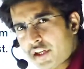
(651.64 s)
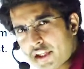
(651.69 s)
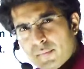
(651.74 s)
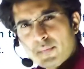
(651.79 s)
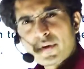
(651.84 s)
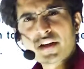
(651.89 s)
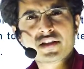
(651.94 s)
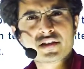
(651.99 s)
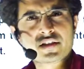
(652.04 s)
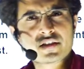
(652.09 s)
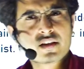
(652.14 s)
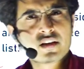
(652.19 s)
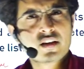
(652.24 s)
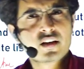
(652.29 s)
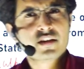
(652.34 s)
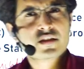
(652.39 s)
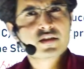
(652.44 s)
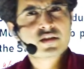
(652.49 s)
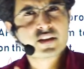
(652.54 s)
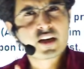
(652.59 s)
it means
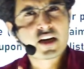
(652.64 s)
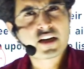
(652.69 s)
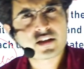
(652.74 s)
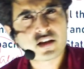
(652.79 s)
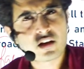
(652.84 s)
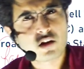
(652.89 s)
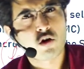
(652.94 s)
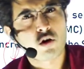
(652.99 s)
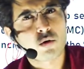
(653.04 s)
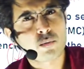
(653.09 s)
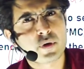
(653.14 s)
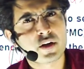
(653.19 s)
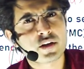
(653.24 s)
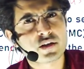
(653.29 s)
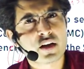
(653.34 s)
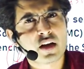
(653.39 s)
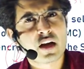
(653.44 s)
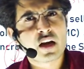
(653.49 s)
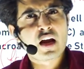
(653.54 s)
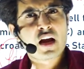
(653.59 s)
central
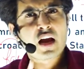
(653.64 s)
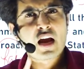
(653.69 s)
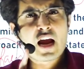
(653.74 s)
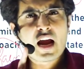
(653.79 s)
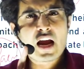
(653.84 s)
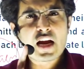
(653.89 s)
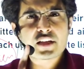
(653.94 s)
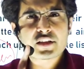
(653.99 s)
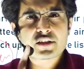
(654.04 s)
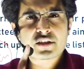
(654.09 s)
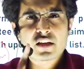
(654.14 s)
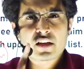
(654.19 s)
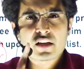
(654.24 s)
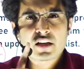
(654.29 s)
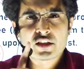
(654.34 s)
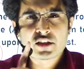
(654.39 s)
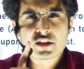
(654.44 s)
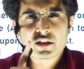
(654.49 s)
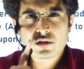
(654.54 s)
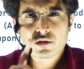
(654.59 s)
government has
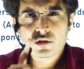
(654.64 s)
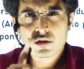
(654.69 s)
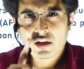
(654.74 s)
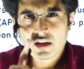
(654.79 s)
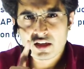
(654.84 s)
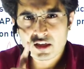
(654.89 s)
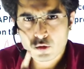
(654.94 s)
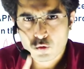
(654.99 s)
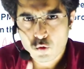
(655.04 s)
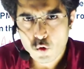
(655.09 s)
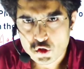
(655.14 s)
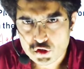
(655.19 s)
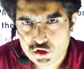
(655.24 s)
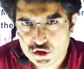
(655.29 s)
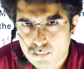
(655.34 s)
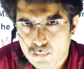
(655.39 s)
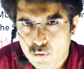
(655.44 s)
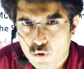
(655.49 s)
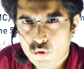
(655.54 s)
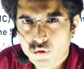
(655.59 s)
is
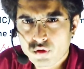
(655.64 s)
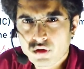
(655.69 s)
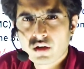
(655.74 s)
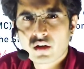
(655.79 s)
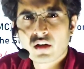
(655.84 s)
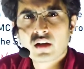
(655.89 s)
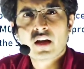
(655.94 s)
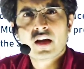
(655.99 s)
encroached upon.